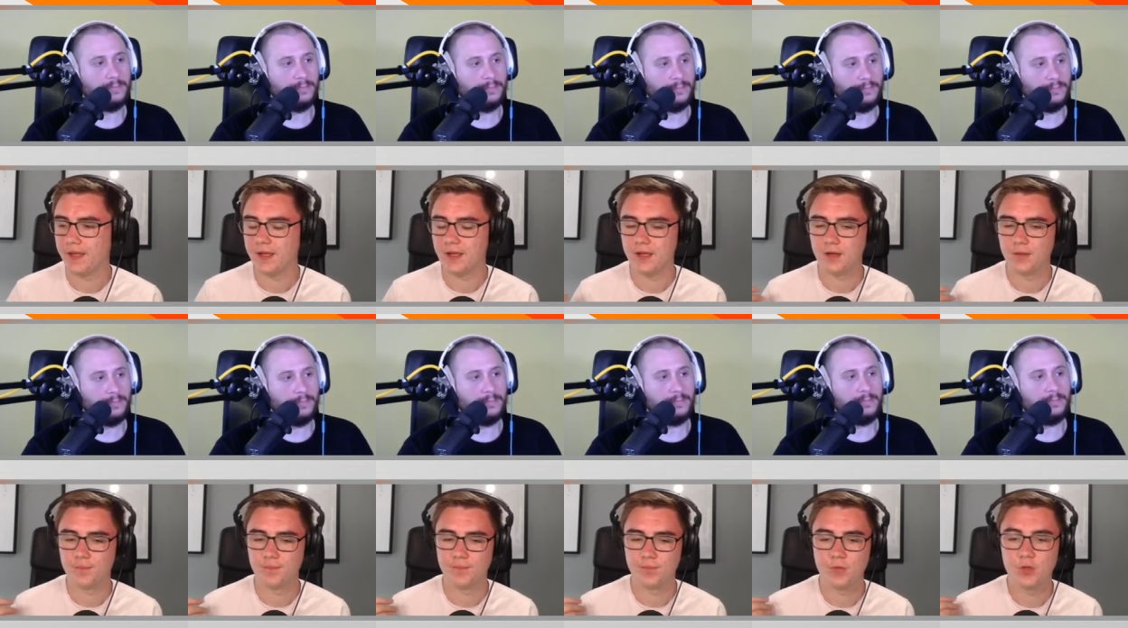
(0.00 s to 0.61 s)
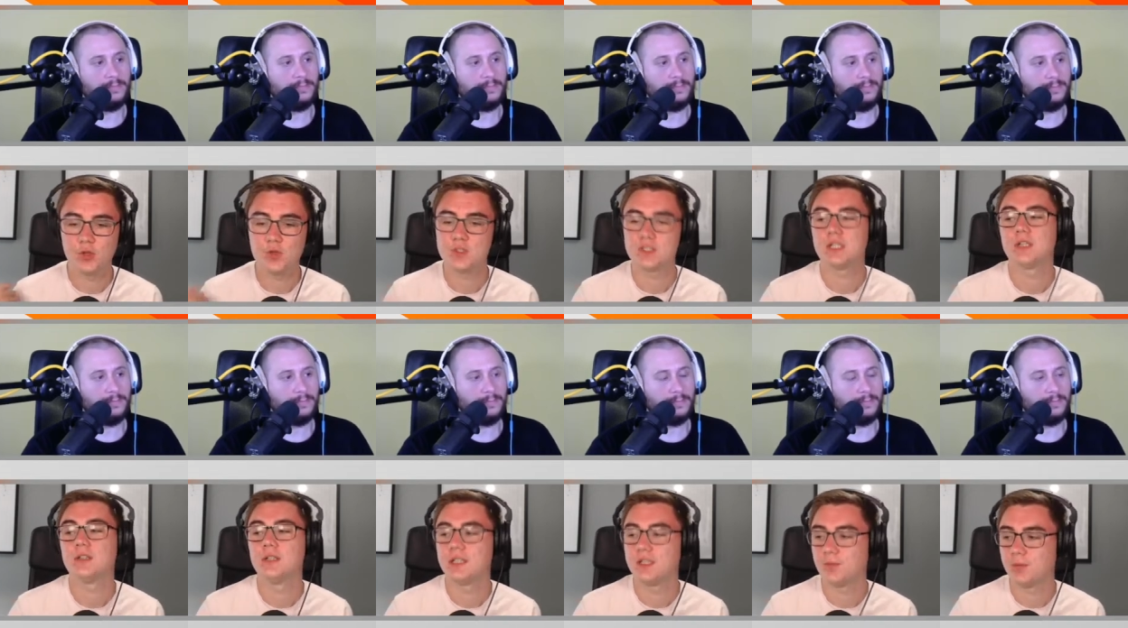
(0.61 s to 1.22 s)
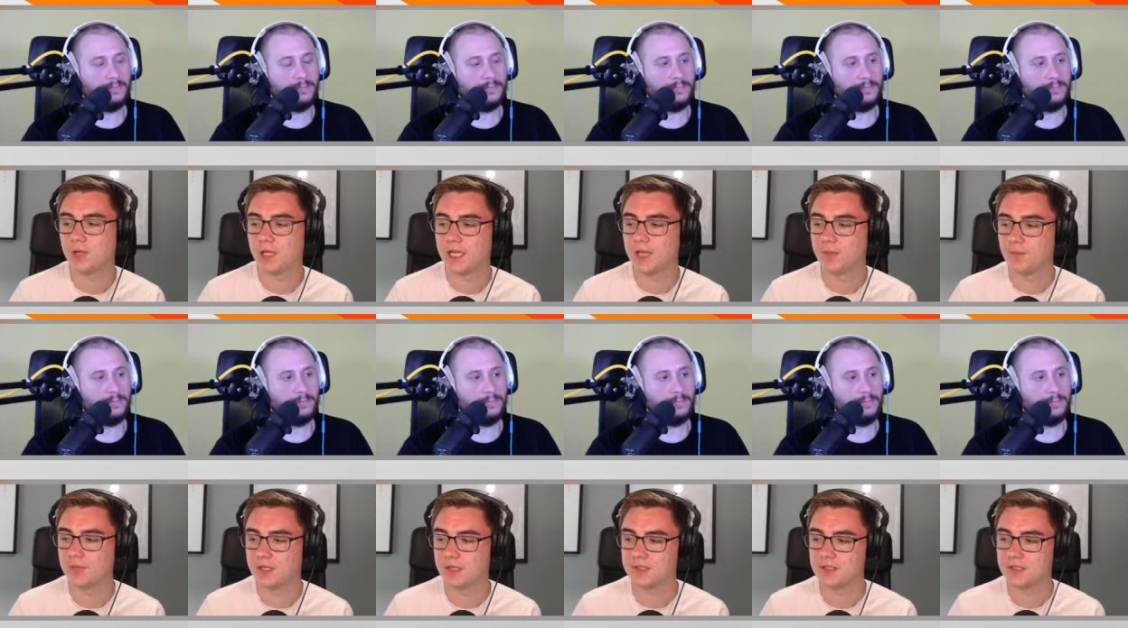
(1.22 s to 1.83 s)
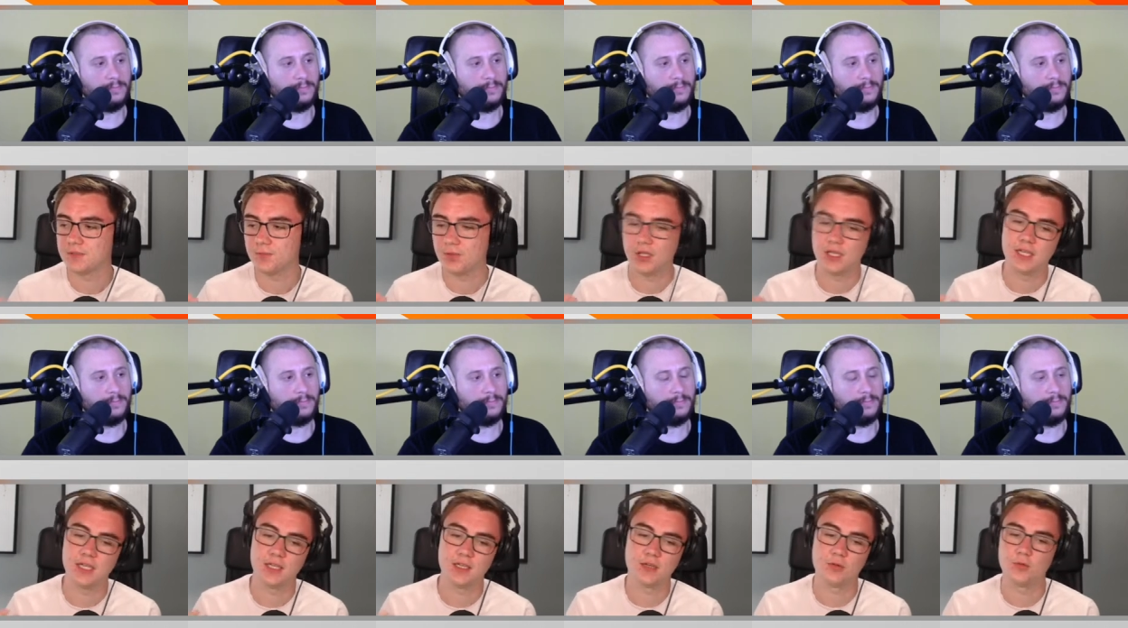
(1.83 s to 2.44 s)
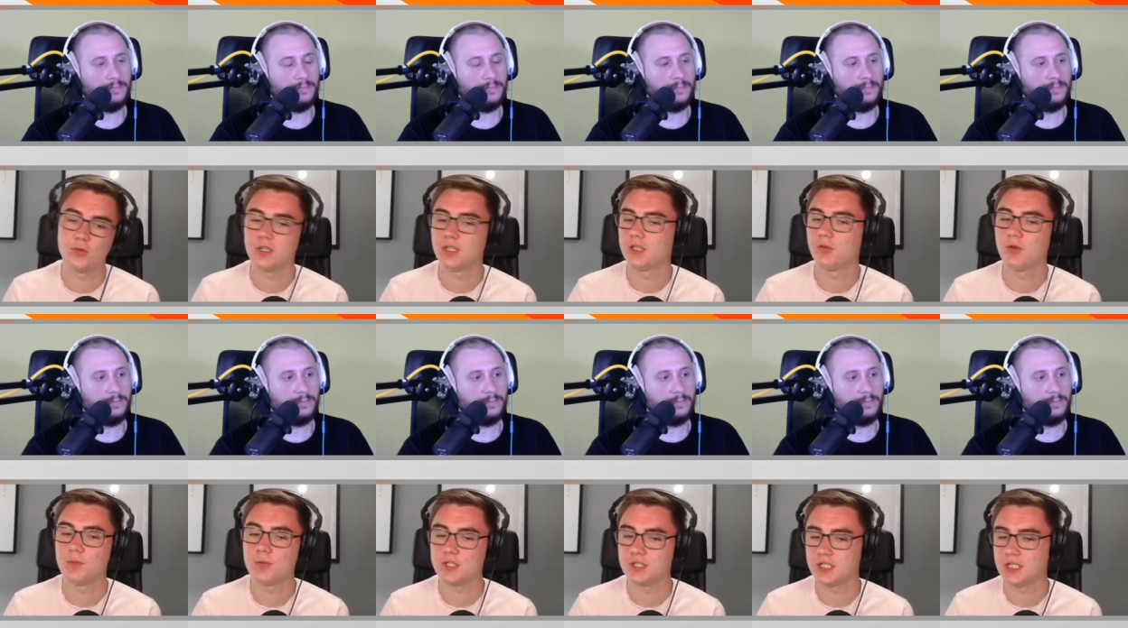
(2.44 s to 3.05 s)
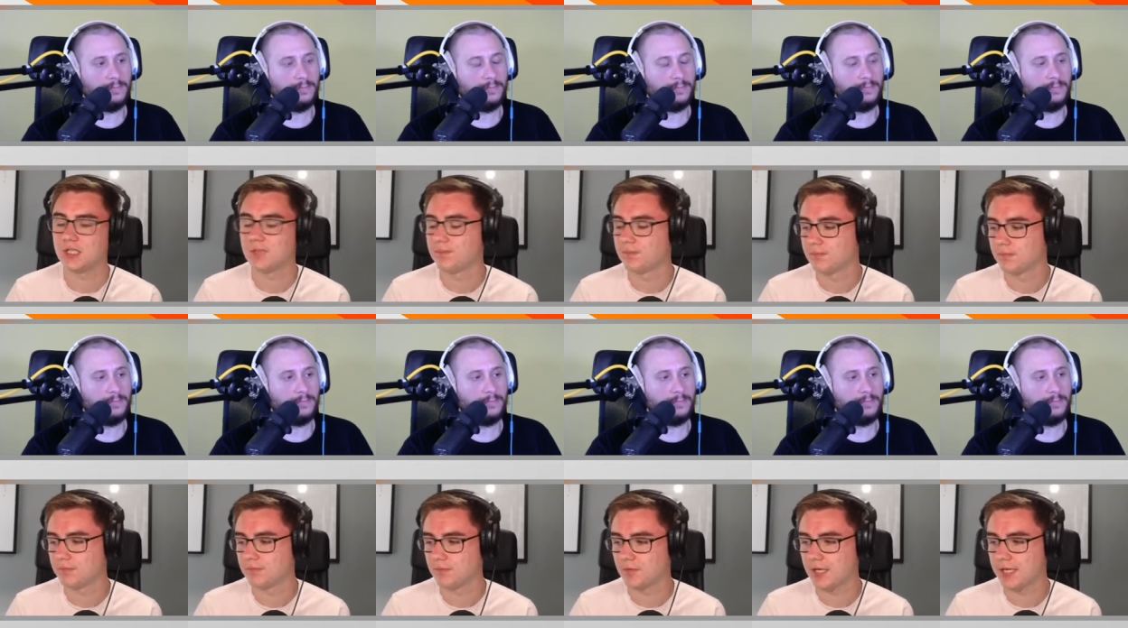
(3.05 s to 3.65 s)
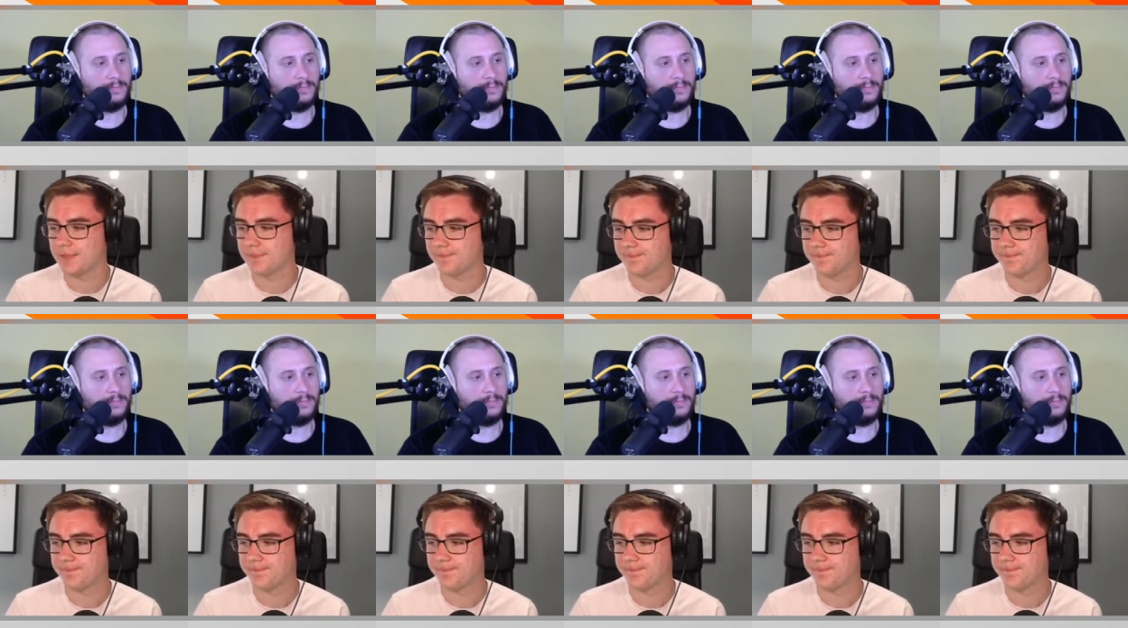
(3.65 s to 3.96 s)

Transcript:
Speaker 1: Um, you still need to play him because he's playing a really rubbish team, right?